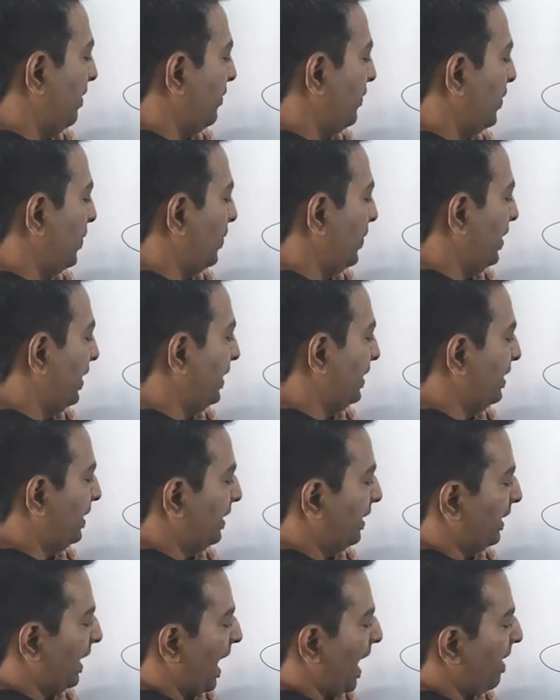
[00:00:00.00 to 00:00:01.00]
if you
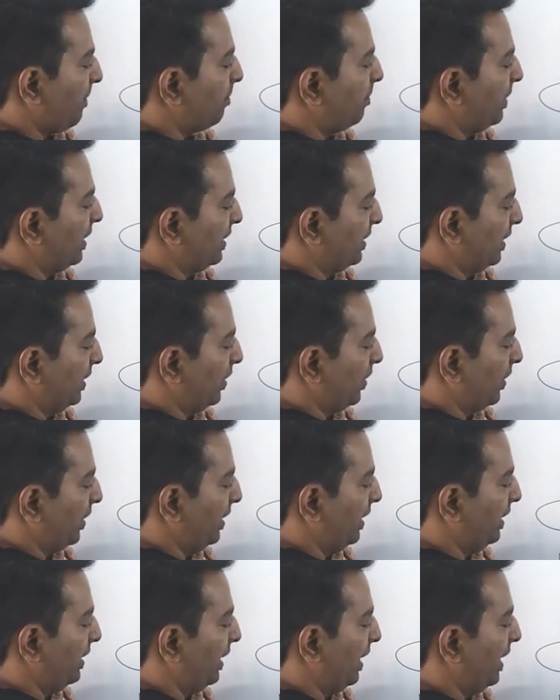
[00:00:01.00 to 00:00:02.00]
hit tab button or
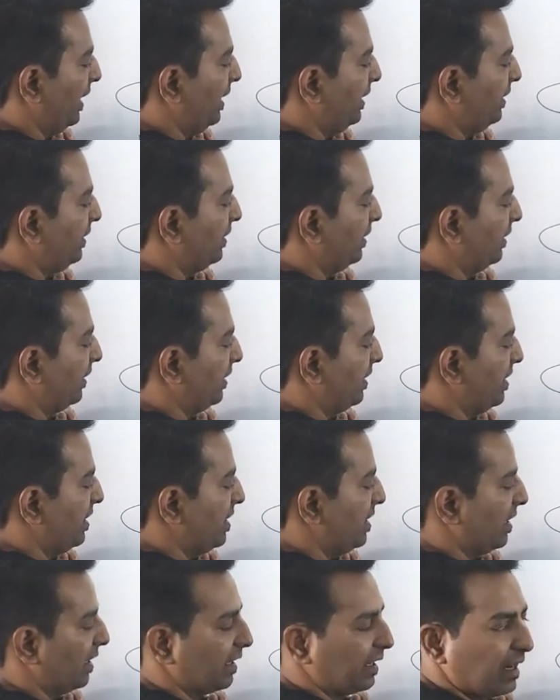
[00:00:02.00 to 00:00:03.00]
hit enter
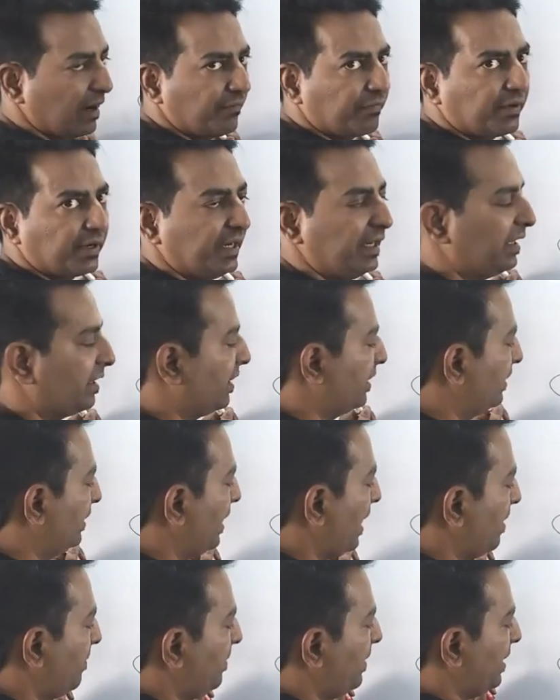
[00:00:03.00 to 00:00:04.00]
here after entering
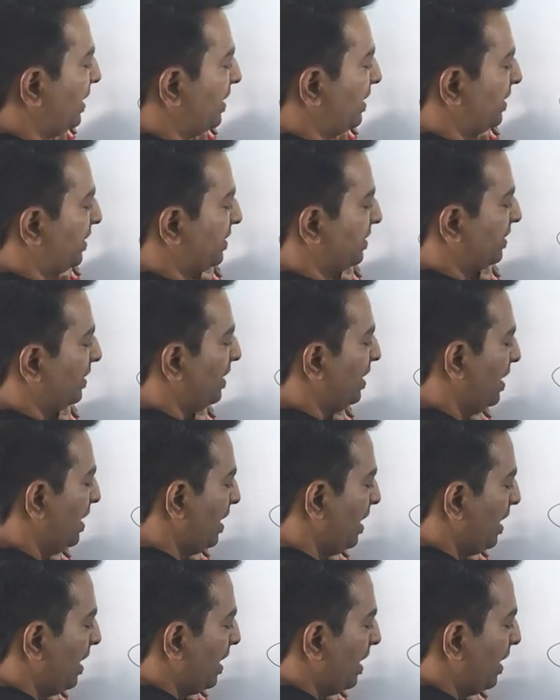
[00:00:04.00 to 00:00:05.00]
the IP address,
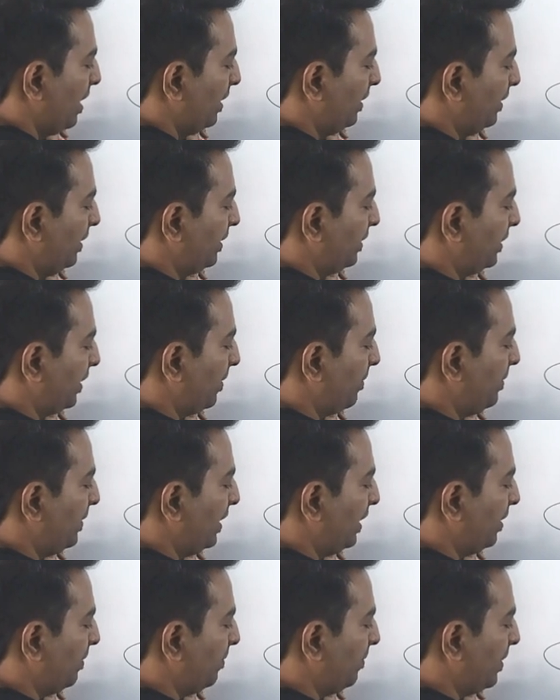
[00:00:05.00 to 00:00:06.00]
the
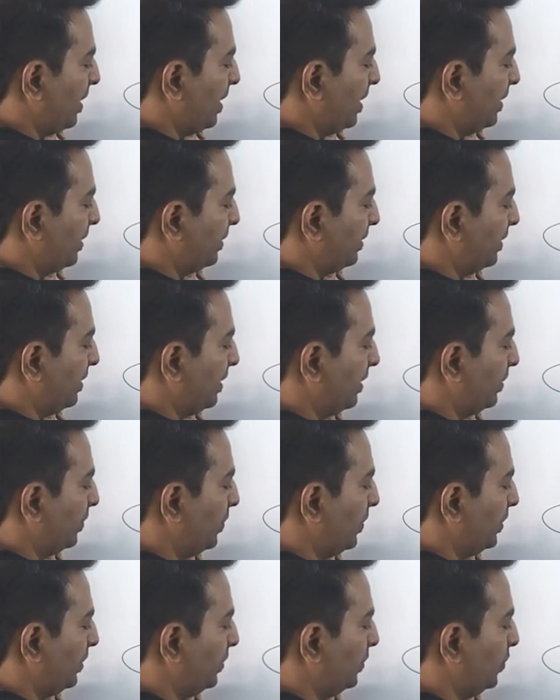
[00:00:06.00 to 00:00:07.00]
subnet mask is
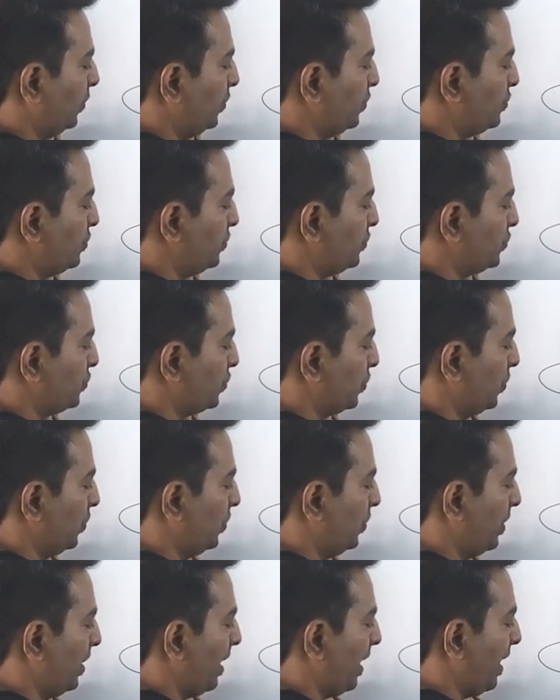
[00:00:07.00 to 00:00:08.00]
going to
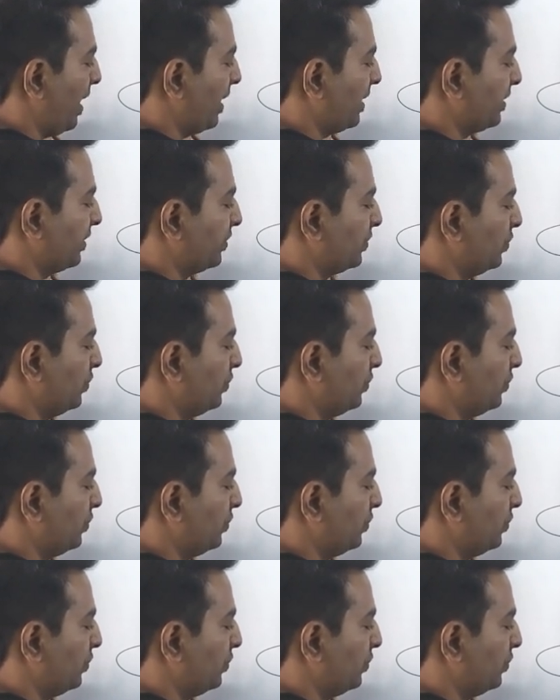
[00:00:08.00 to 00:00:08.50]
show as